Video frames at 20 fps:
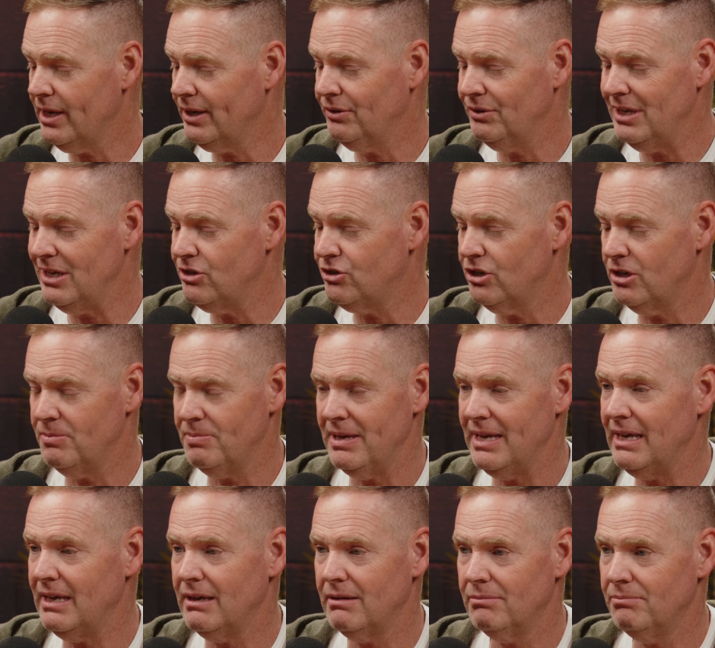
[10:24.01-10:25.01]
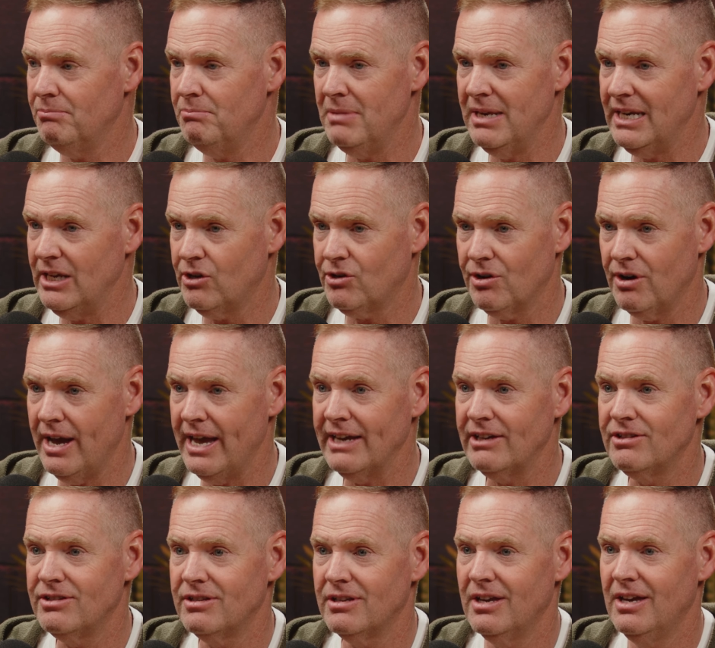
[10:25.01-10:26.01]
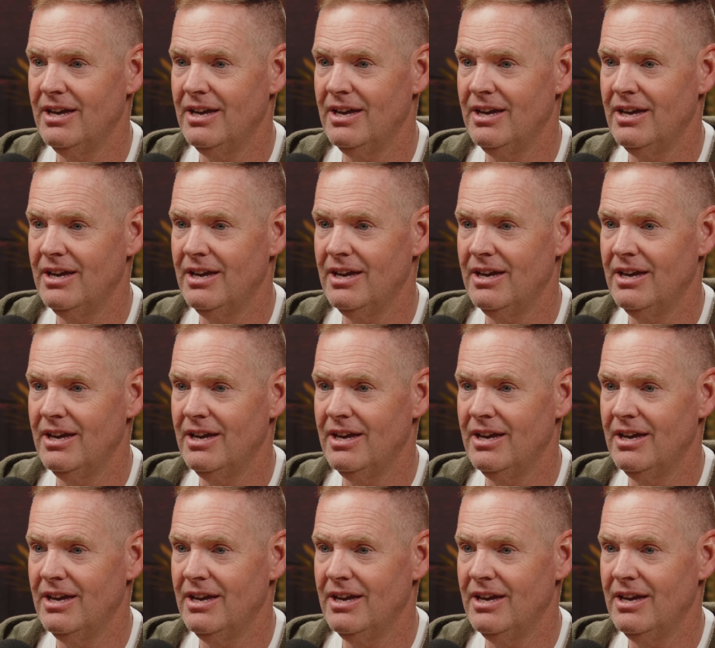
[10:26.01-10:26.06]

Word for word: I don't need you to be mini Craigs.